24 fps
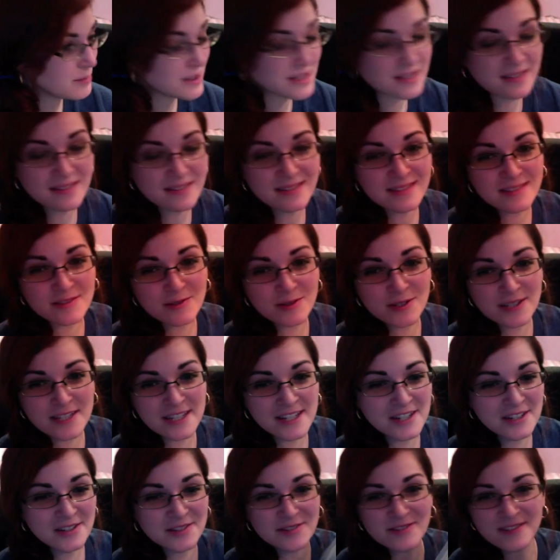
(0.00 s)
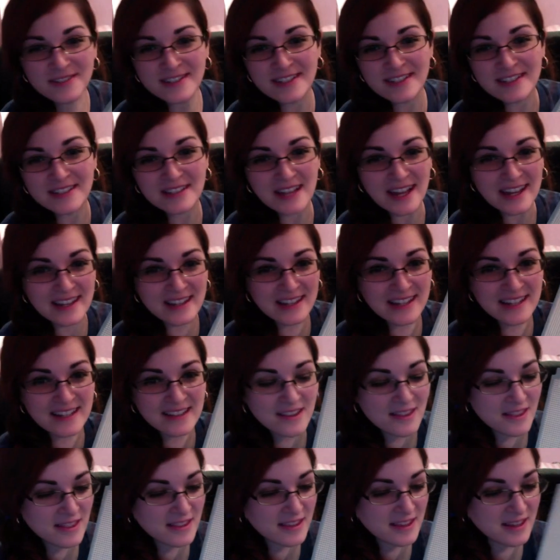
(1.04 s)
but this is really cute. It's I like
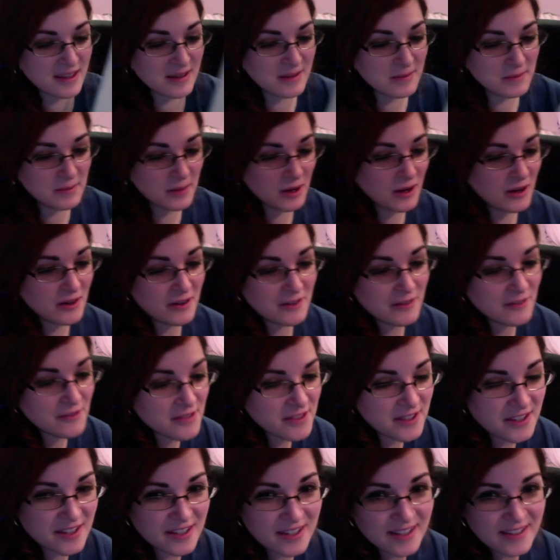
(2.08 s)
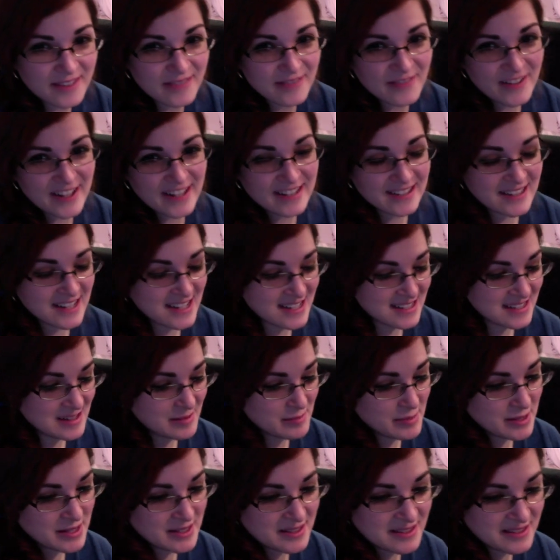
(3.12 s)
the theme of the Fantastic
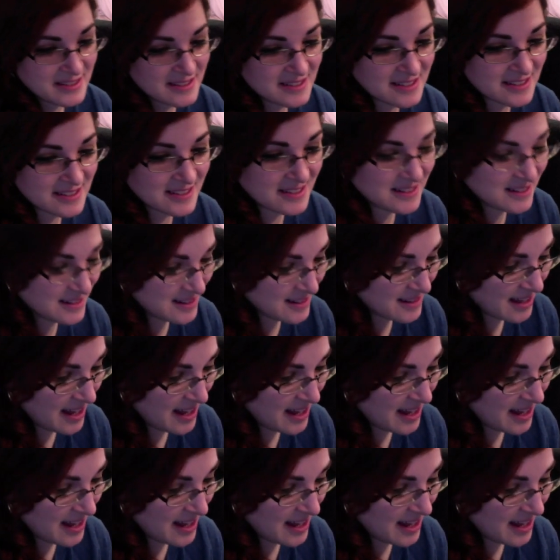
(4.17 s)
Beasts and